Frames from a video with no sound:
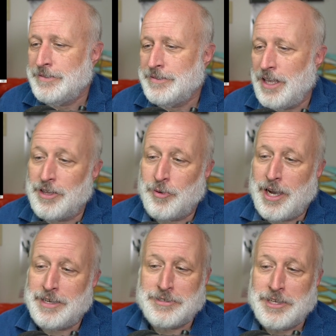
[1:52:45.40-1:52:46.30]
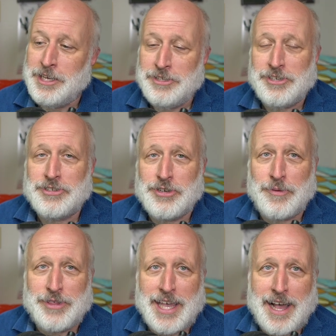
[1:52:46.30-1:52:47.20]
Otherwise, just
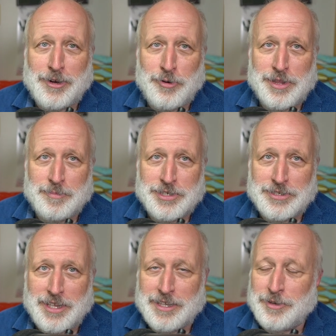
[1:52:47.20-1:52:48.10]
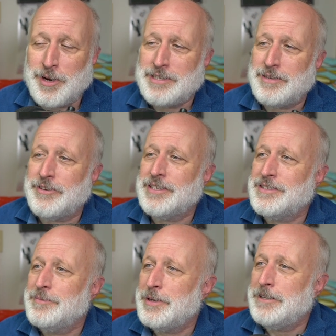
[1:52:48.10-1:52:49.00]
surf the algorithm just like the rest of
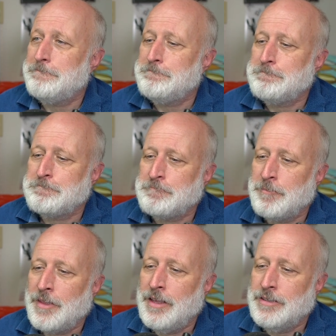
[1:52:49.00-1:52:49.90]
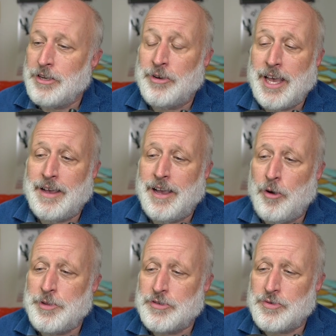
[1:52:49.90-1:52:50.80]
us. But so yeah, I
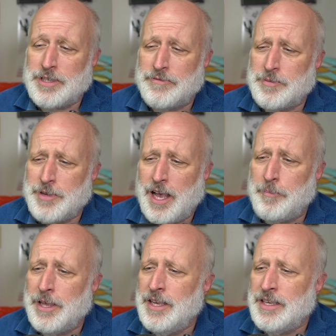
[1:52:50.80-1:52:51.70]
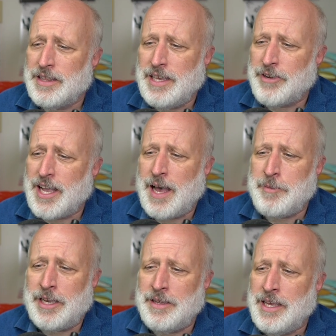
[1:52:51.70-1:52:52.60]
hope this was of some help. Leave a
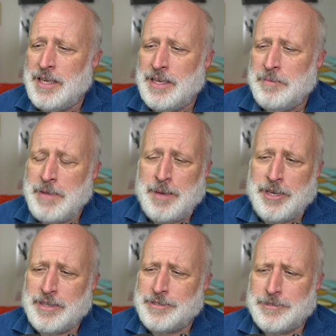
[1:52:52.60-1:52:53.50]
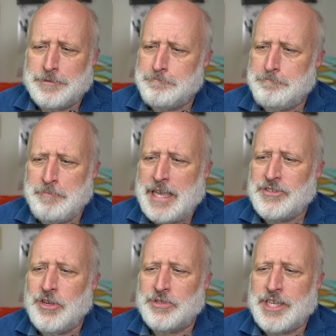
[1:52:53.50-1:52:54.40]
comment. Maybe it's
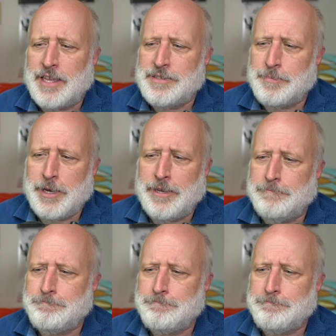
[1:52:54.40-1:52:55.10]
makes no sense, but